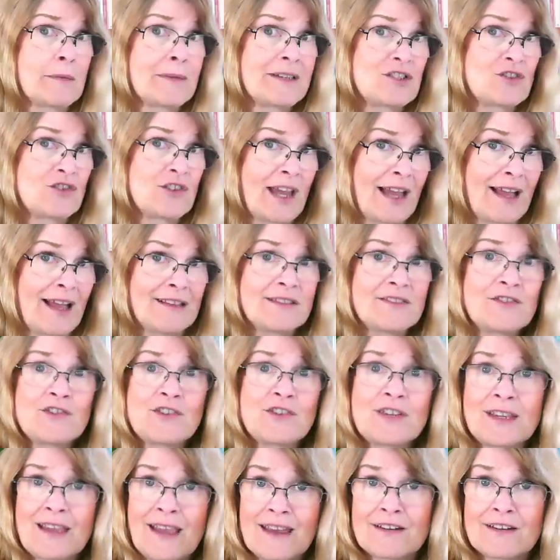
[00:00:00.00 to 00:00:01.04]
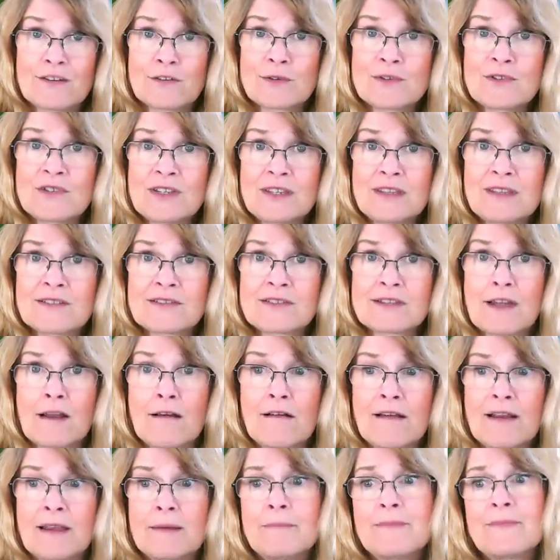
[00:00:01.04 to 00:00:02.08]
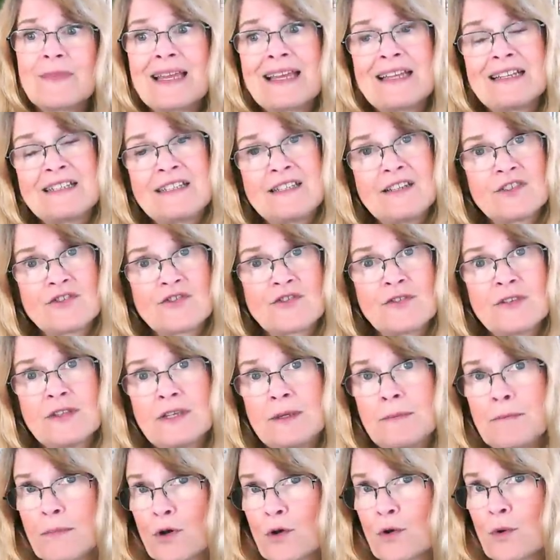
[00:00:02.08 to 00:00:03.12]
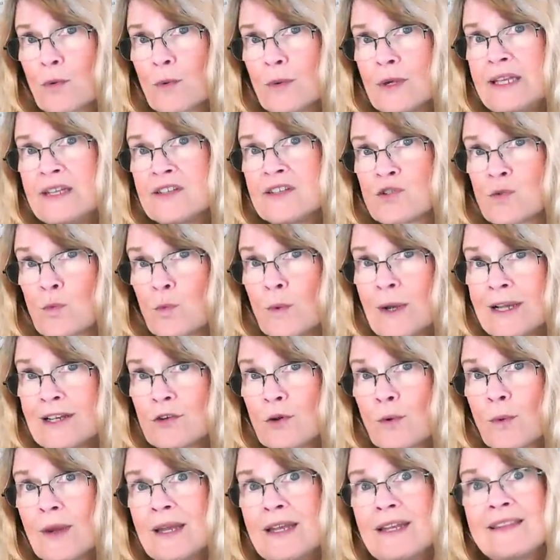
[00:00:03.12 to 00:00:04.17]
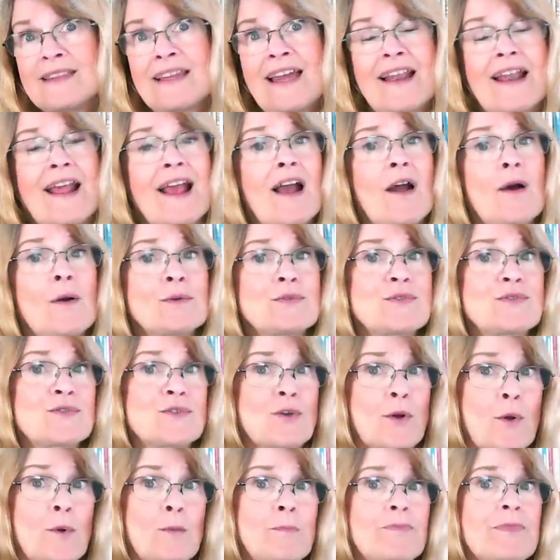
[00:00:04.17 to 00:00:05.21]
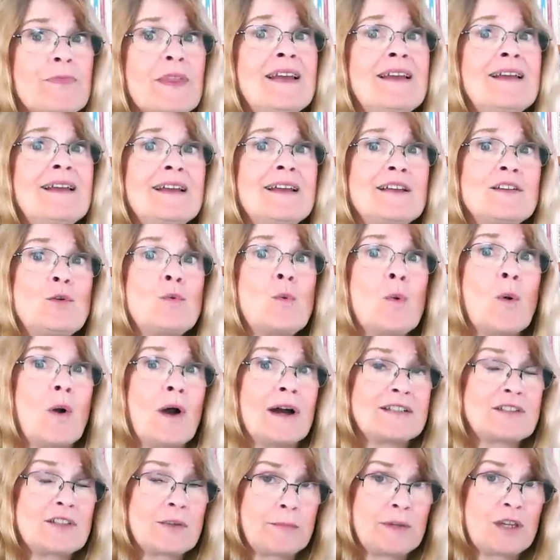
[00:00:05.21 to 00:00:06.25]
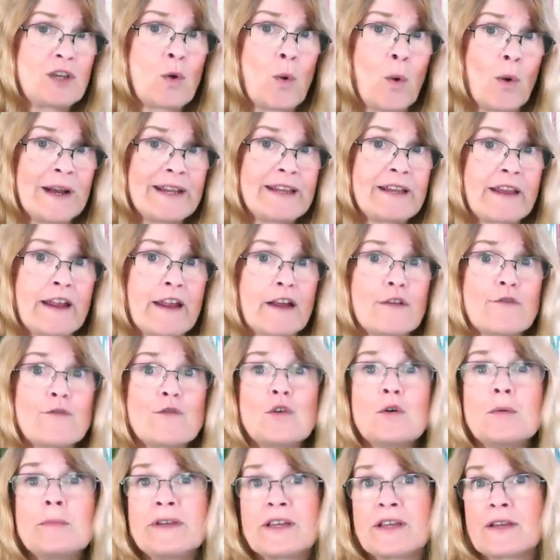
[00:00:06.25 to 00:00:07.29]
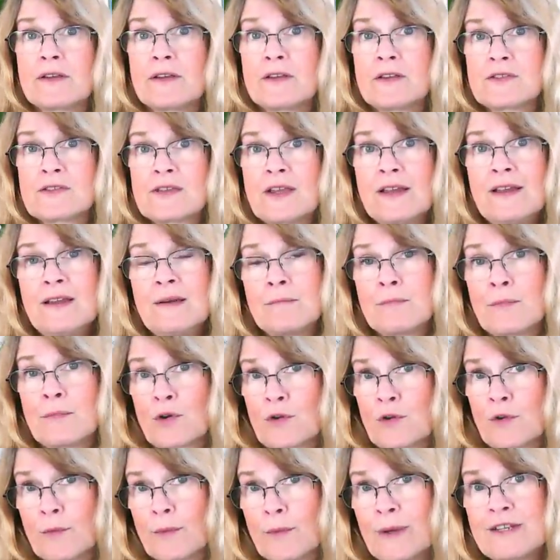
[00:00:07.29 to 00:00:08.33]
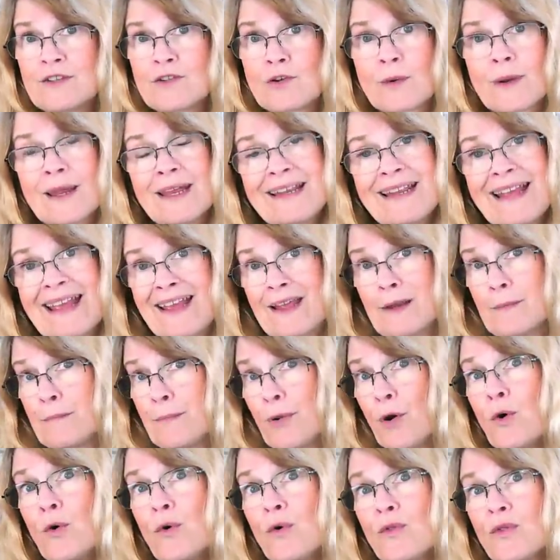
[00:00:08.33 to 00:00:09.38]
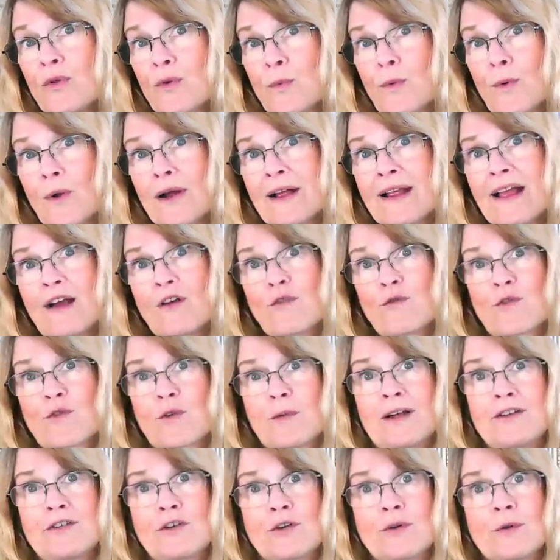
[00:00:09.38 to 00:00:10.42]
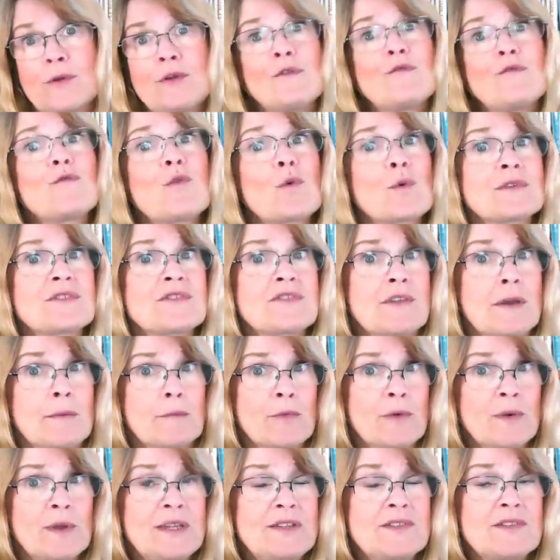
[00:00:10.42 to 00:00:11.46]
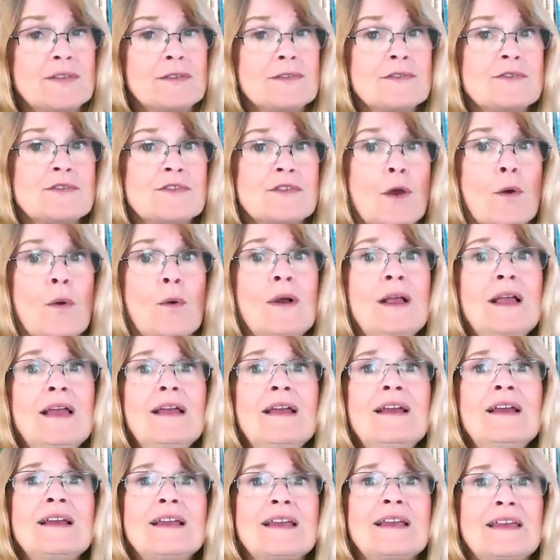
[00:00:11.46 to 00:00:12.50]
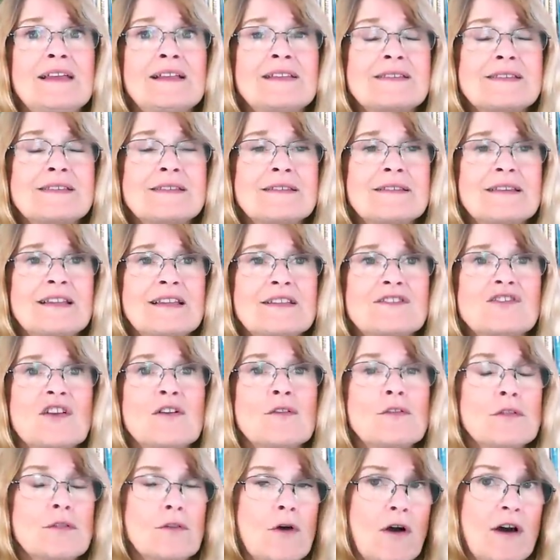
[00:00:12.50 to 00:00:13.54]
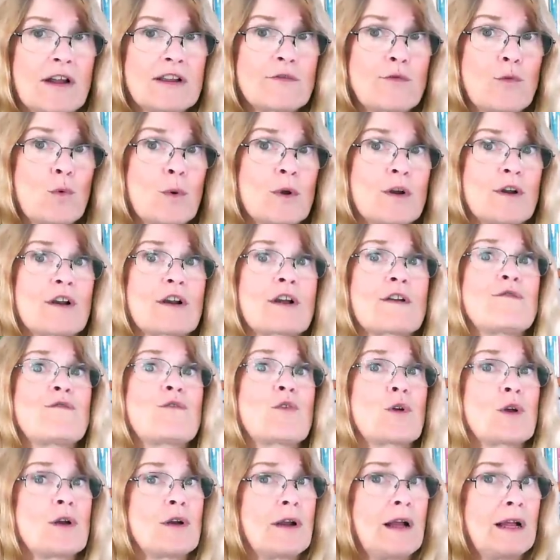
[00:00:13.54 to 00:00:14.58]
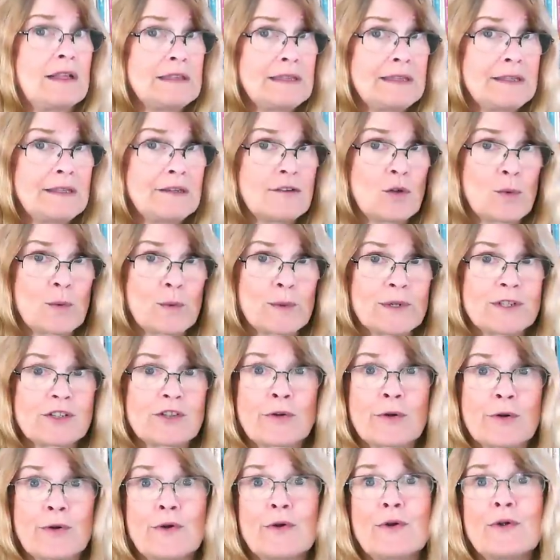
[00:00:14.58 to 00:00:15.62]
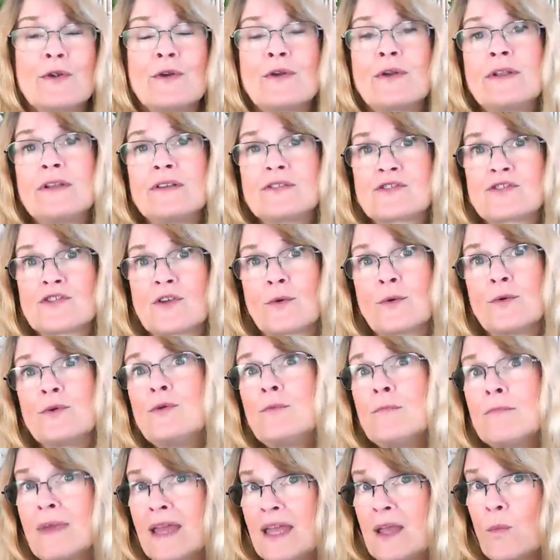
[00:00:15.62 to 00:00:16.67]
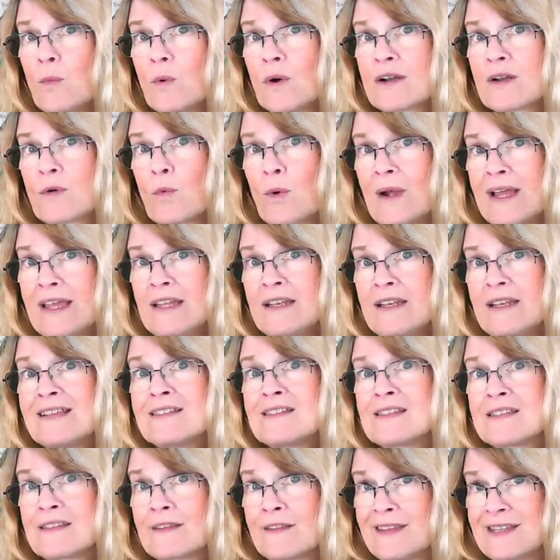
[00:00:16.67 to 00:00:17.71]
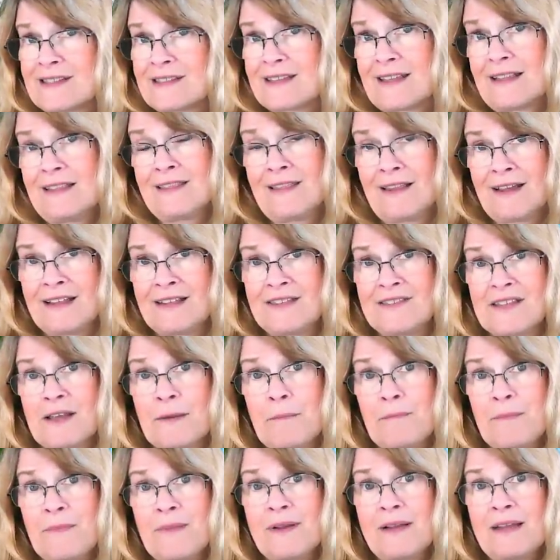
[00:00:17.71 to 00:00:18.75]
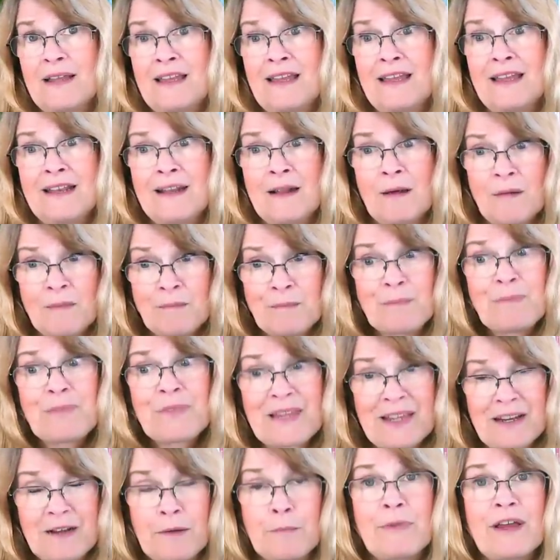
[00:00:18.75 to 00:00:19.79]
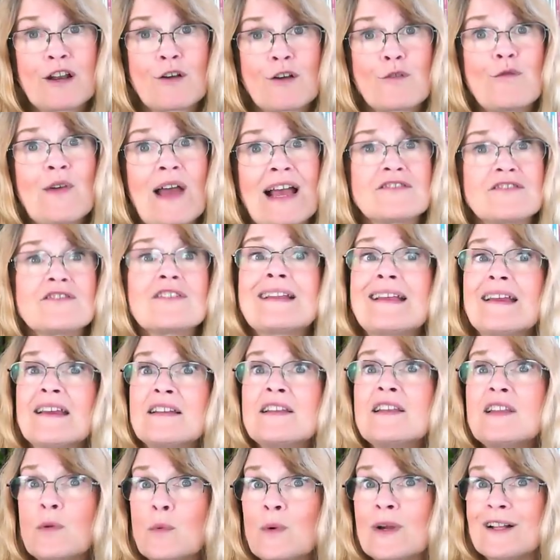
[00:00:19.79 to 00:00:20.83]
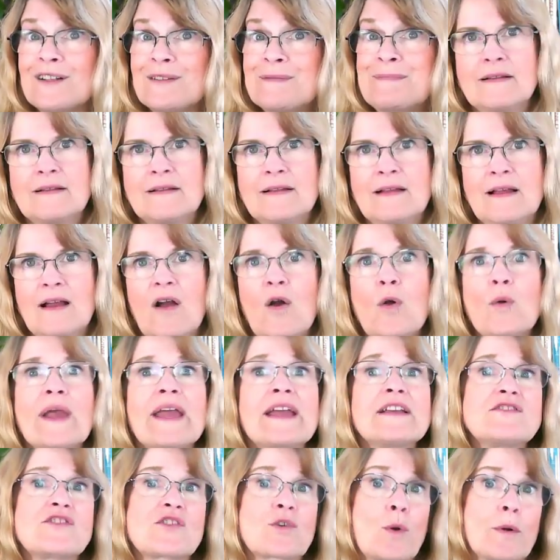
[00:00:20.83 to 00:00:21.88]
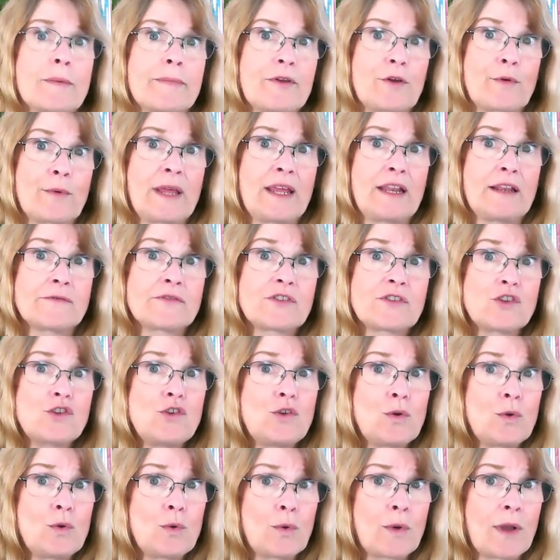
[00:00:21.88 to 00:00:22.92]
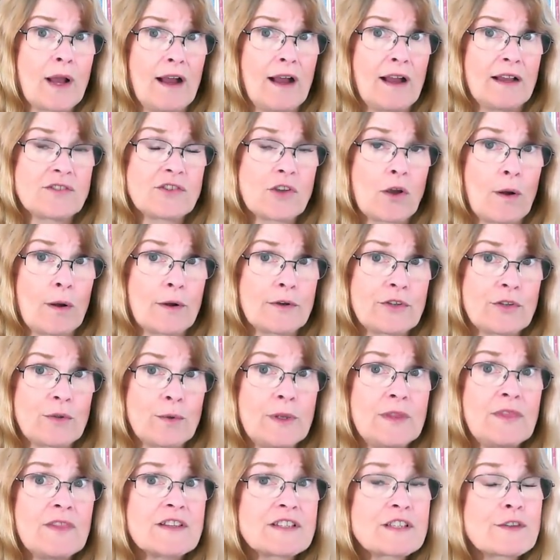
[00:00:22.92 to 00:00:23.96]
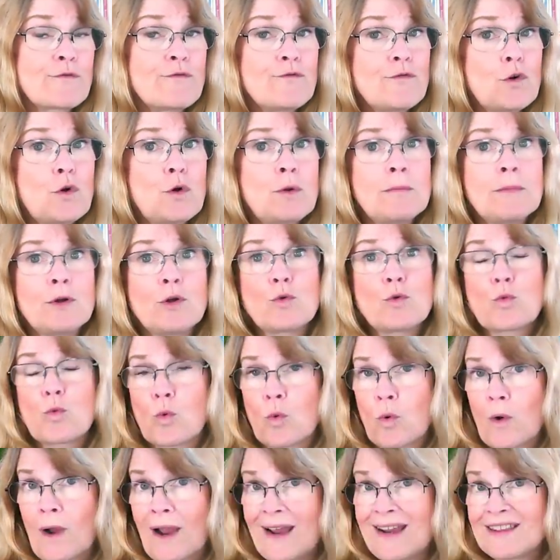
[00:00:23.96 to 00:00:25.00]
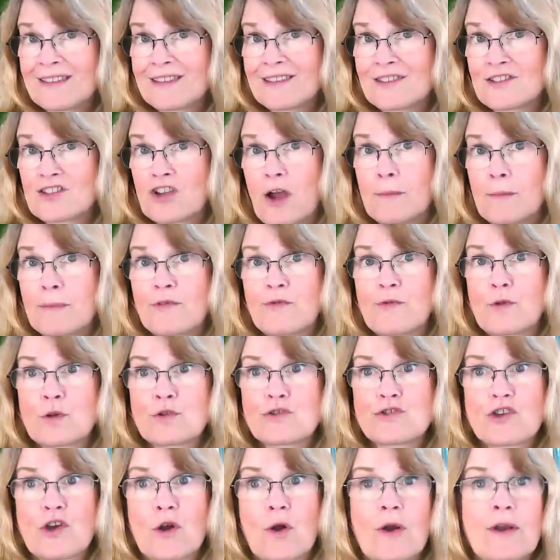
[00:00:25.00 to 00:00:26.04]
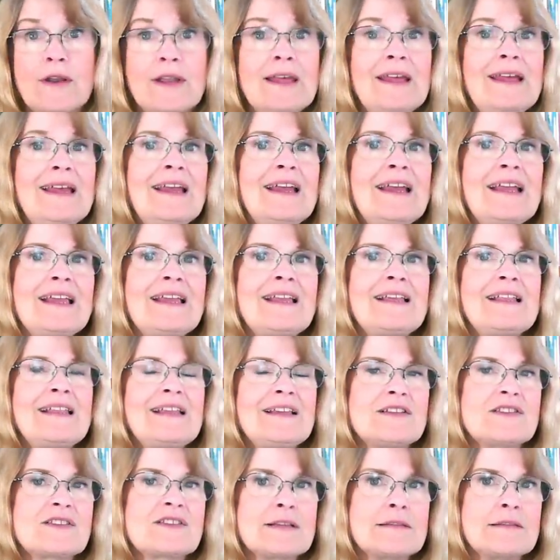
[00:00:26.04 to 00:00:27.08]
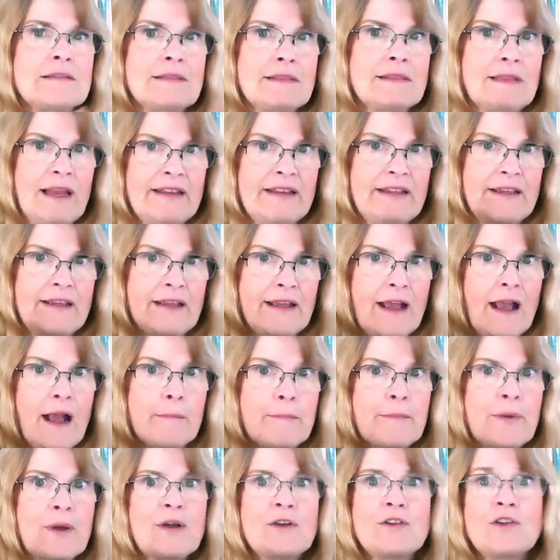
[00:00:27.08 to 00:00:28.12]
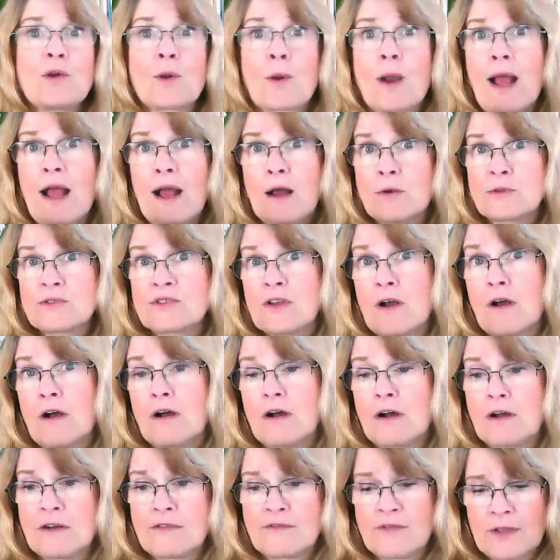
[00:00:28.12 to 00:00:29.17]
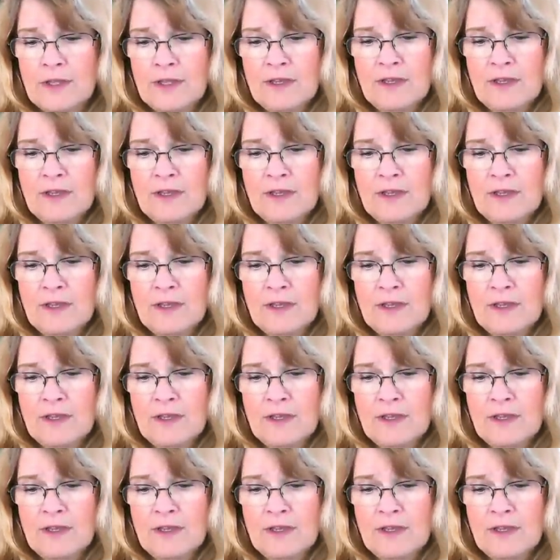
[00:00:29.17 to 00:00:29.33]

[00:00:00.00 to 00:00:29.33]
bit challenging energy this time. Additionally, Mercury is retrograde in that house, so you want to be quite careful because Mercury retrograde can pull the rug out from under you for some reason. So it's it's a lot of work for little return, so you may want to wait until this lines up in a in a better fashion and it will. Okay, Scorpio natives, you guys are doing this full moon right at the top of your chart. It is lighting up your house of